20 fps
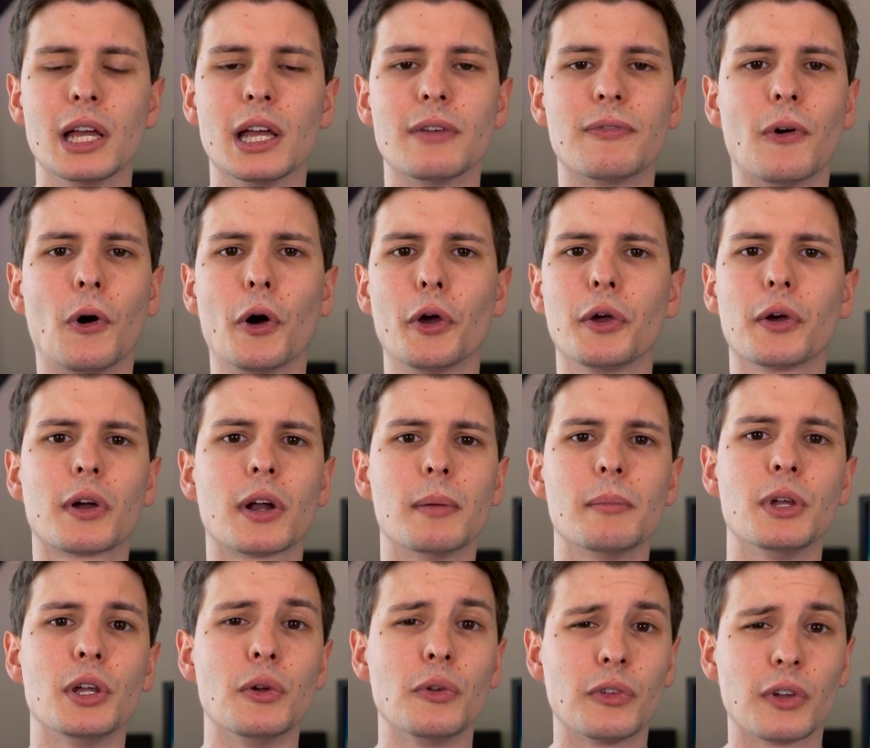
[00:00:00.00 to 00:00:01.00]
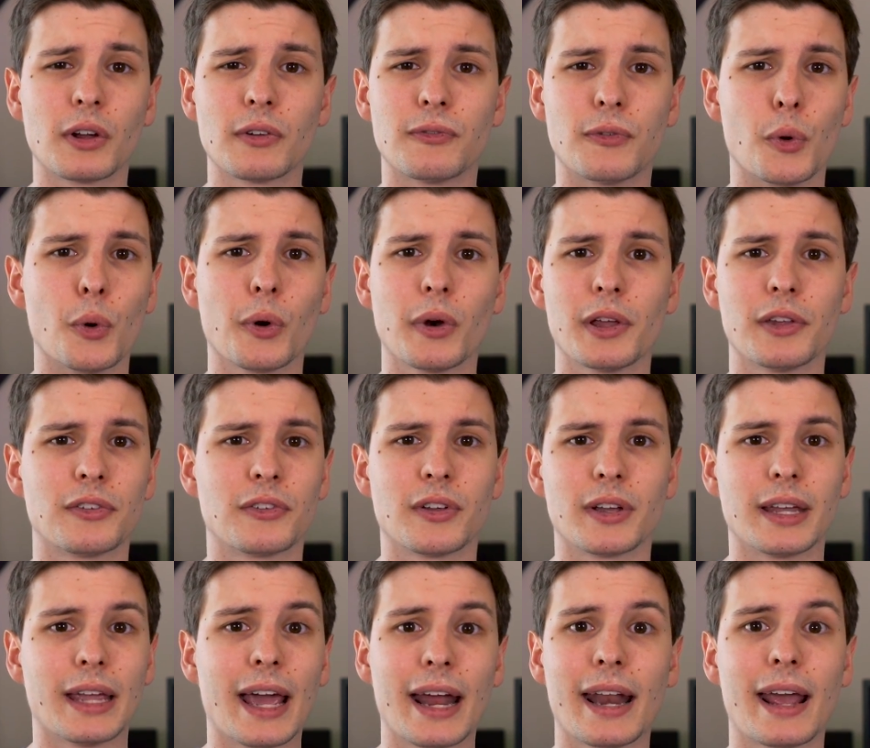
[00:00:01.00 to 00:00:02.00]
if all you're going to be using it for is to
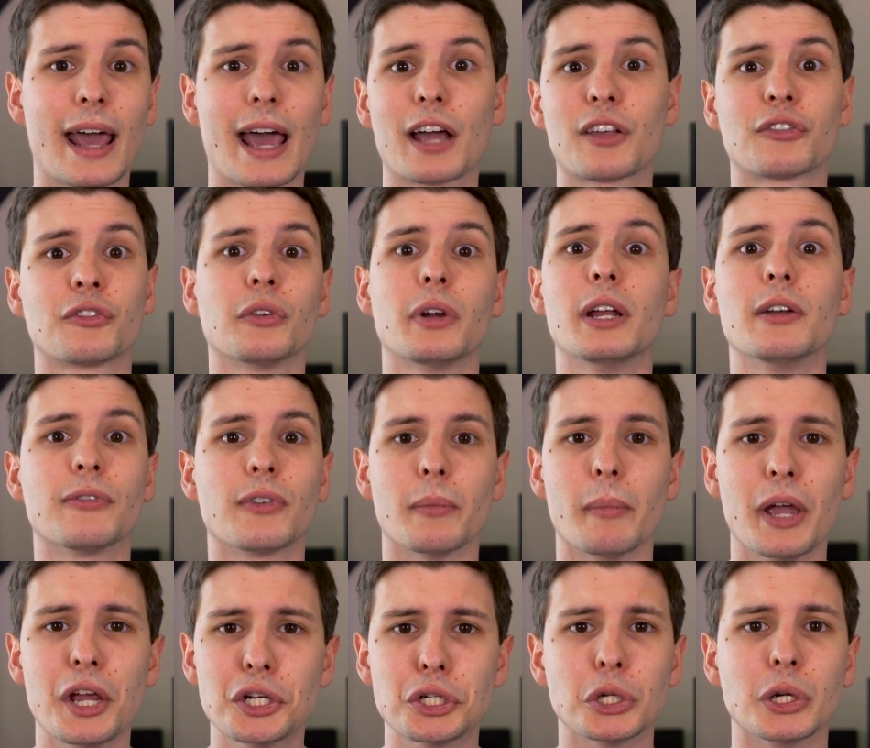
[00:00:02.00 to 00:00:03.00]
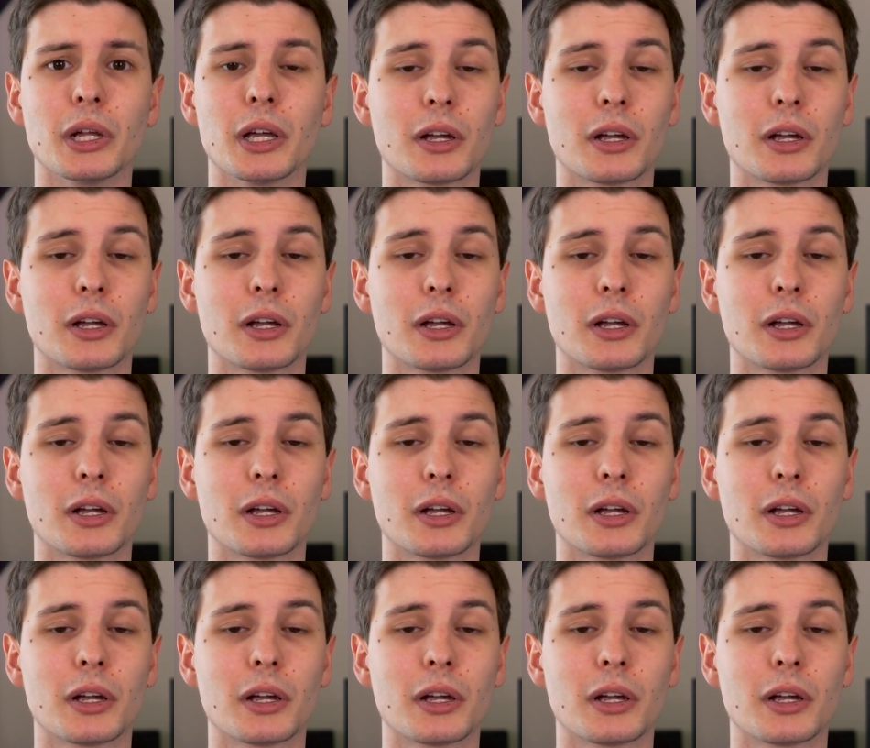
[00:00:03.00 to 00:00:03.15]
get extra information.